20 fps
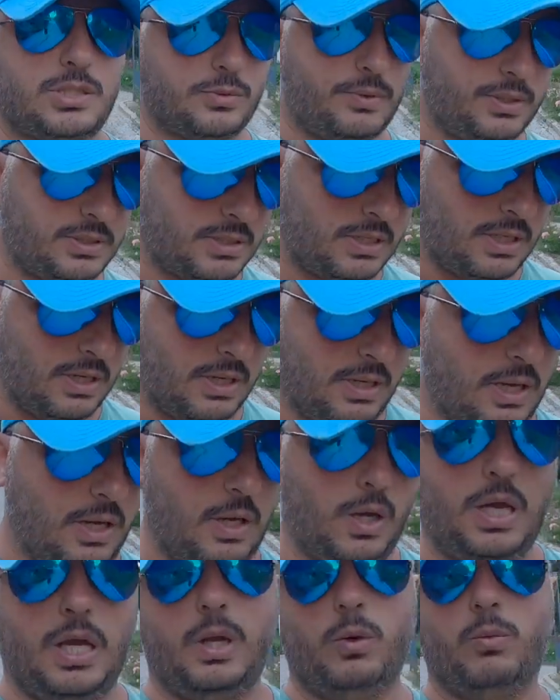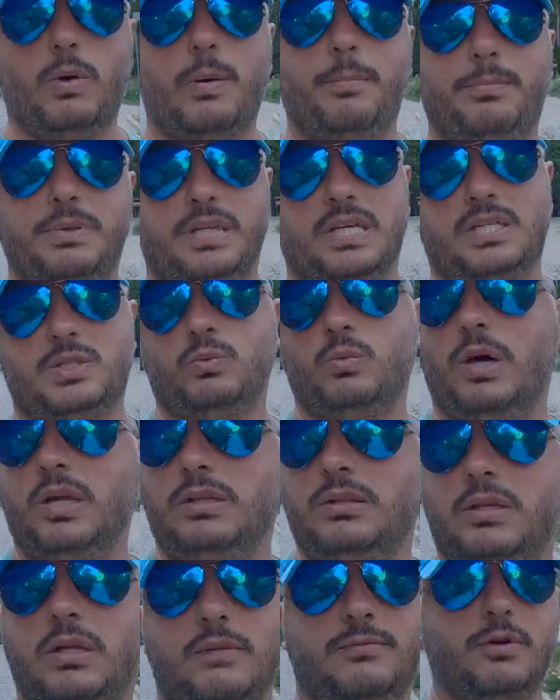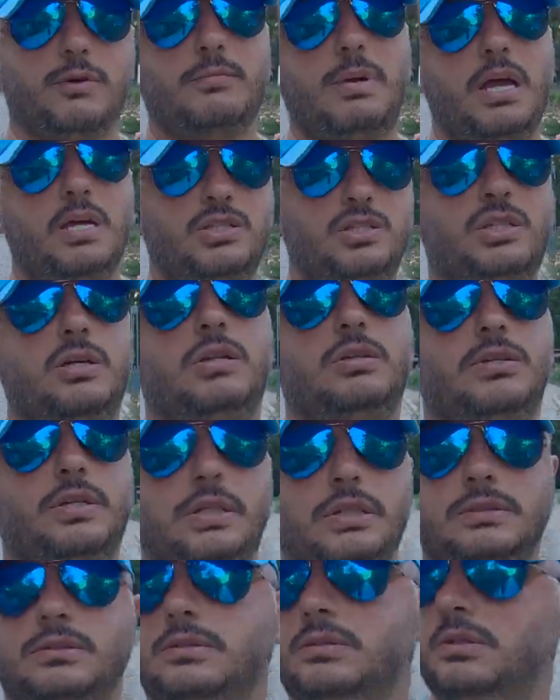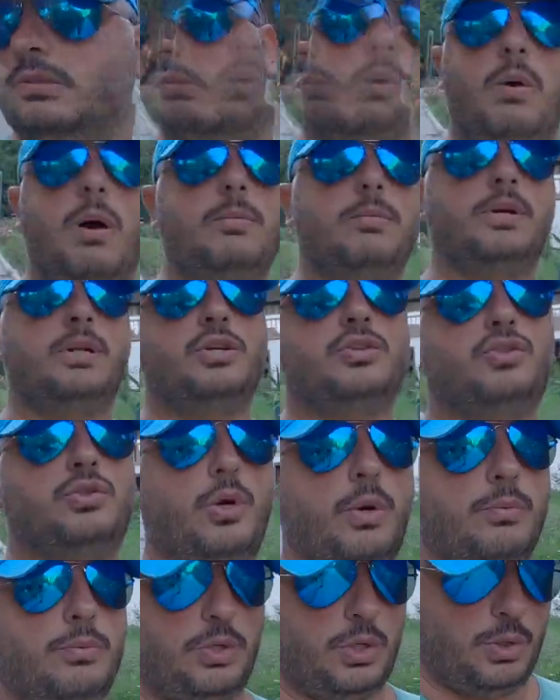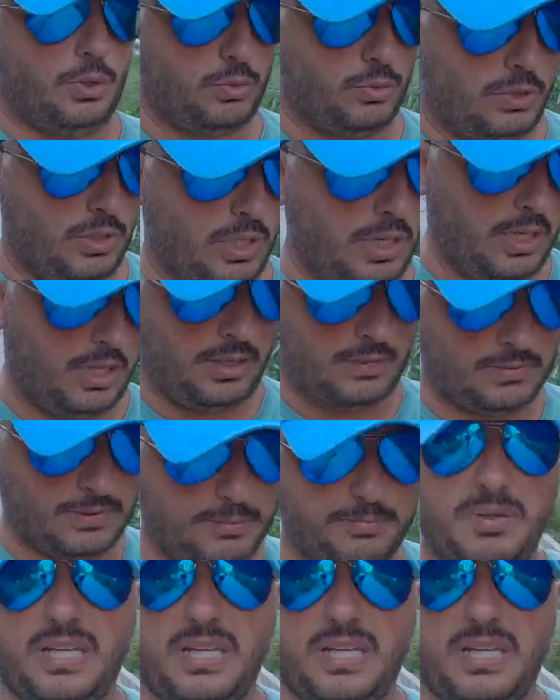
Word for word: suite, 1+1 for my children. Now I'm gonna show you the